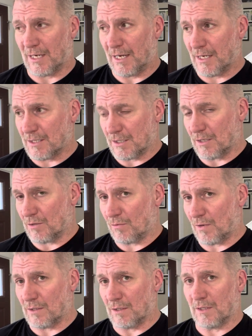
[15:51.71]
exit
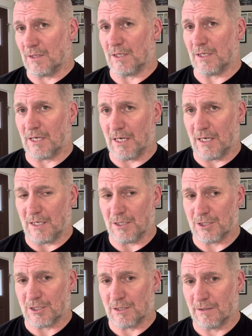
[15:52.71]
rather than
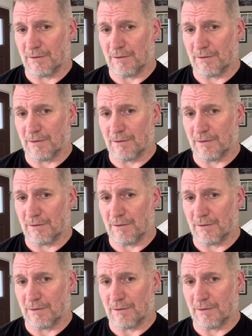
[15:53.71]
engage,